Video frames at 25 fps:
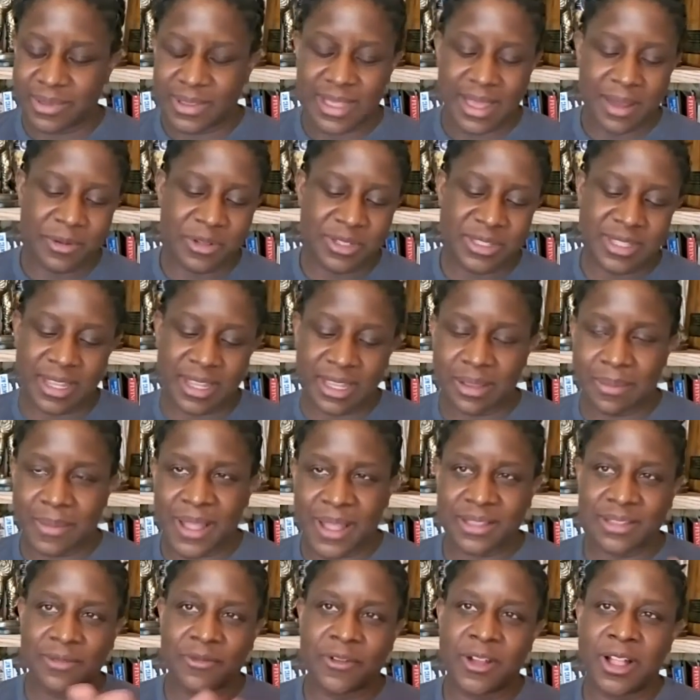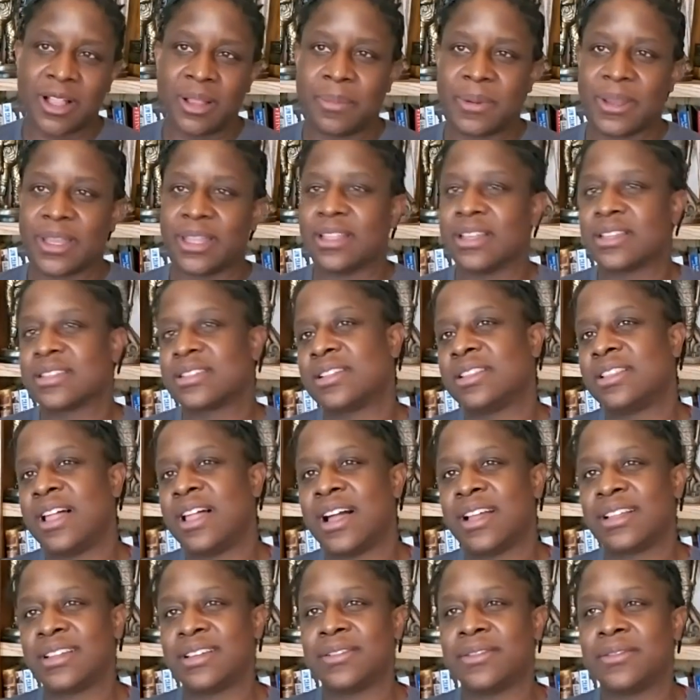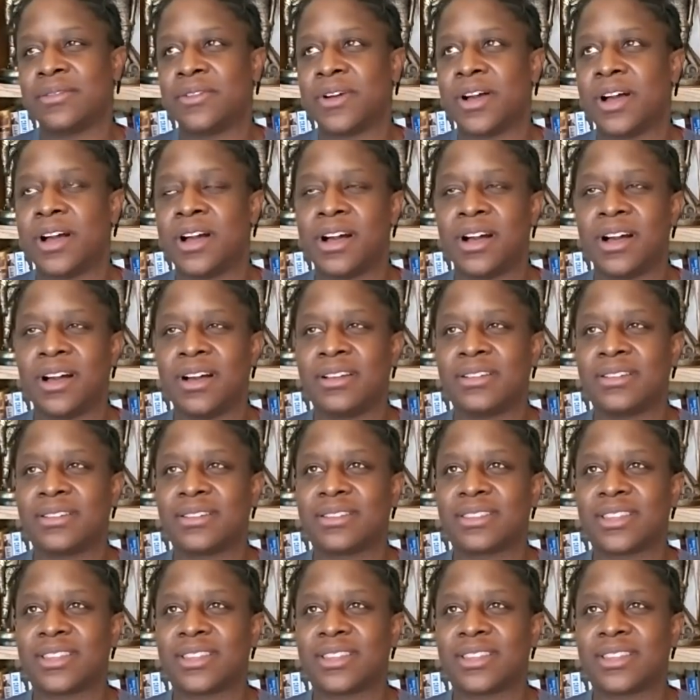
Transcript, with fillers: that I was thinking about developing this, a lot of uh,